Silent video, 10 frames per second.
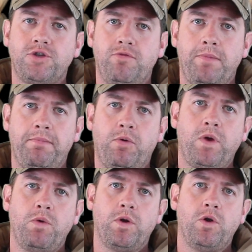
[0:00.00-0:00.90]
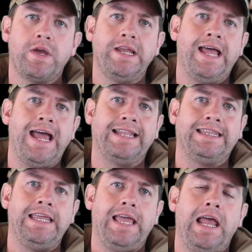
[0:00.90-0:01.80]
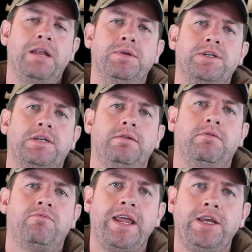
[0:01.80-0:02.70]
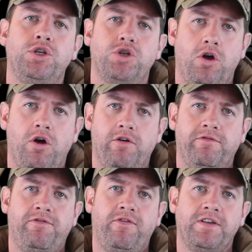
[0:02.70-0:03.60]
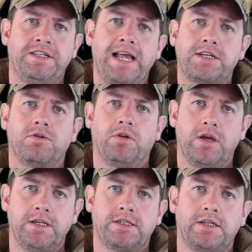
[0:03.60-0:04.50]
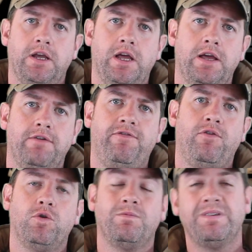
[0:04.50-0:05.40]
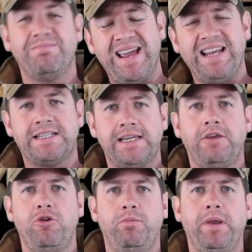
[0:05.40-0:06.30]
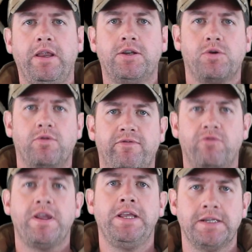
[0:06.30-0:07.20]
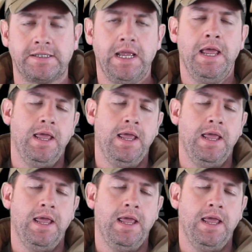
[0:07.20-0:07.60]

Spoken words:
you remember, we were looking at the Element range of tactical lights for mainly CQB sort of arenas.